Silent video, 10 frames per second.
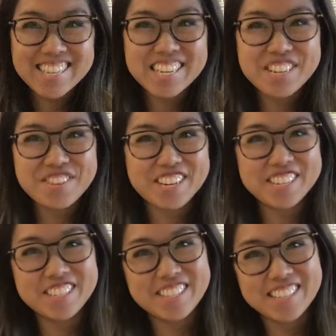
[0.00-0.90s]
Second
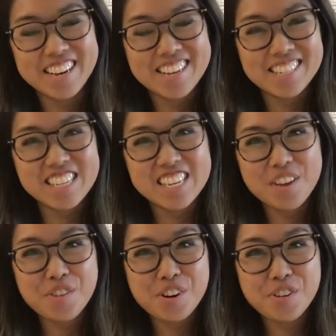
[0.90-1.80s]
graders, today
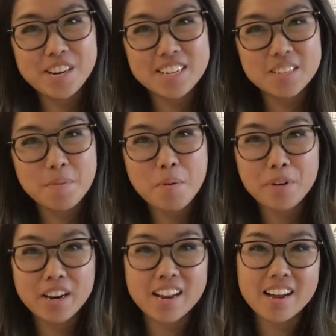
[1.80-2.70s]
we're going to be
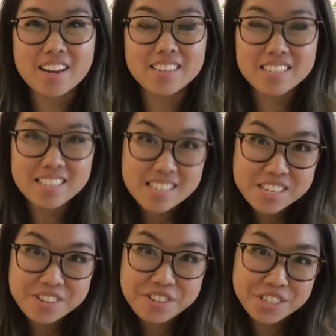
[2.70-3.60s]
working on
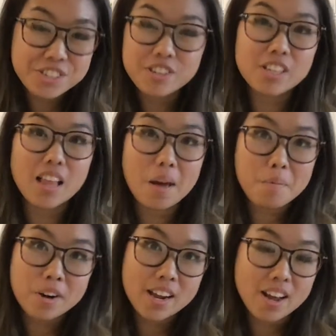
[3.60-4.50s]
continuing to
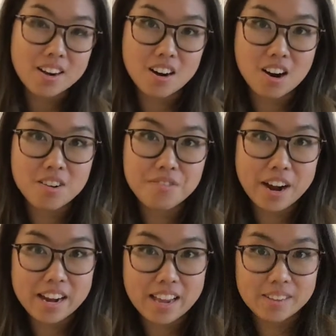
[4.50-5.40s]
elaborate on our
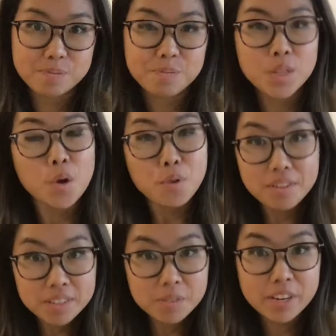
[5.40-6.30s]
writing. We've
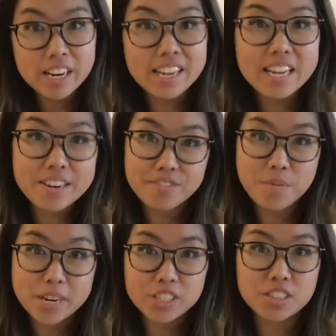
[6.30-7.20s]
been writing
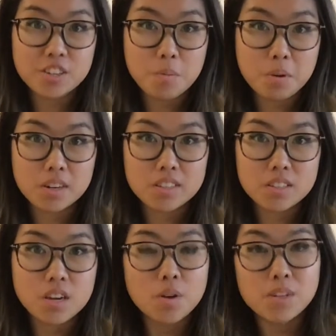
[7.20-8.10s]
informational books,
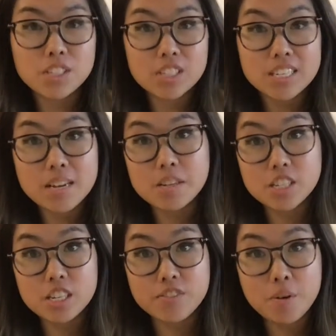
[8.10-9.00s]
which teach
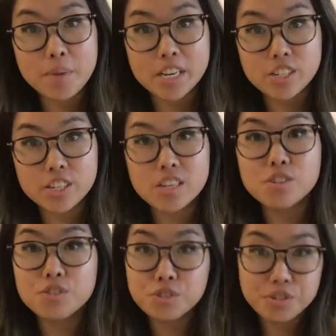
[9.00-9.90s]
information,
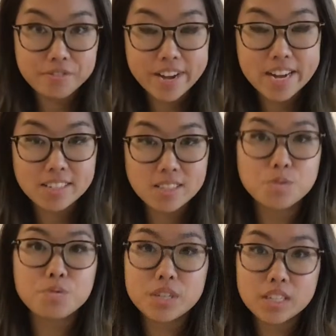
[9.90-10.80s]
true facts,
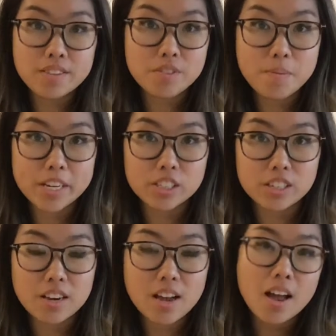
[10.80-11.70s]
real
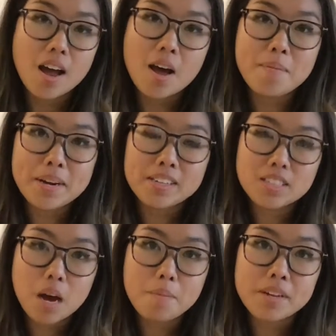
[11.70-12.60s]
information about a
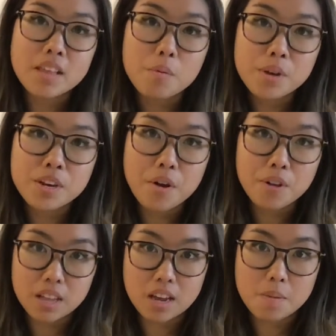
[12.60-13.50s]
topic that we know a
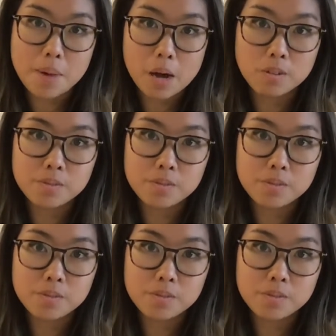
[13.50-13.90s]
lot about.